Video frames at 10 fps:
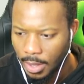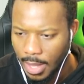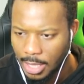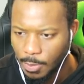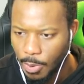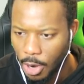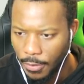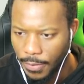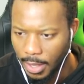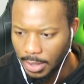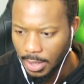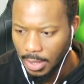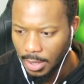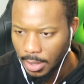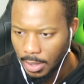That's perfect.
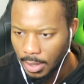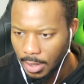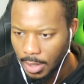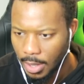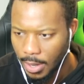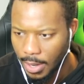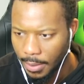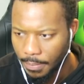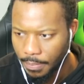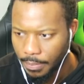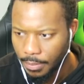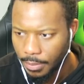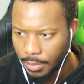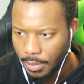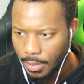All right.
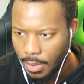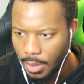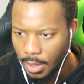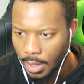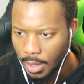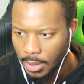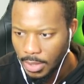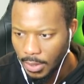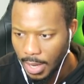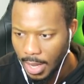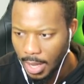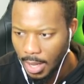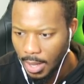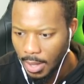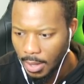Let's go
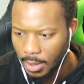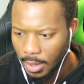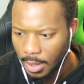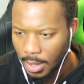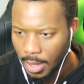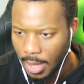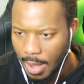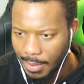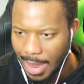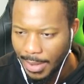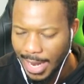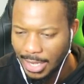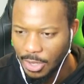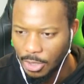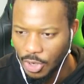down. I'm glad we can
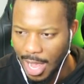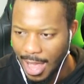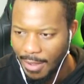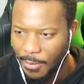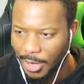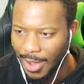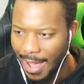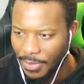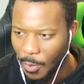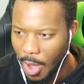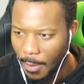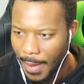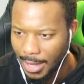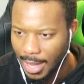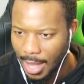actually drive. We don't have to walk
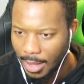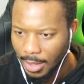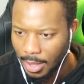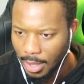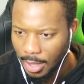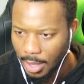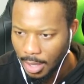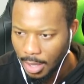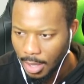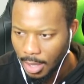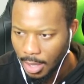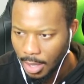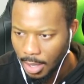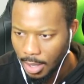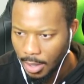back down.
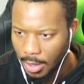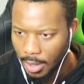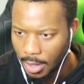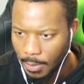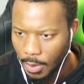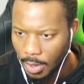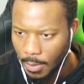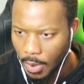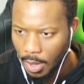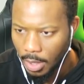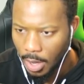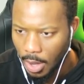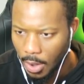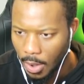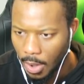All right, come on, come on.
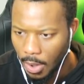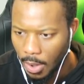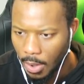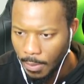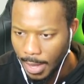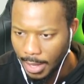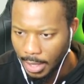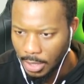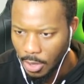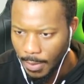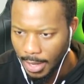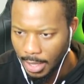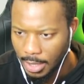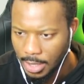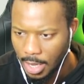Oh my goodness, oh my
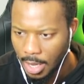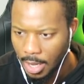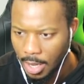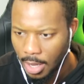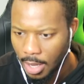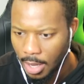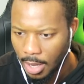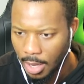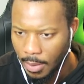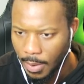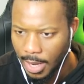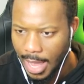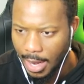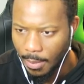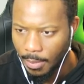goodness. All right, we're gonna
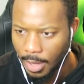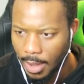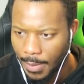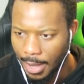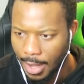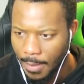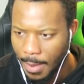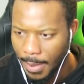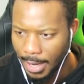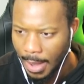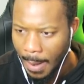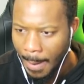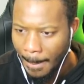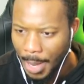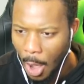hit him. Come here, come here, buddy.
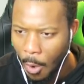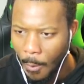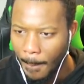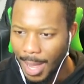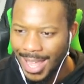Boom!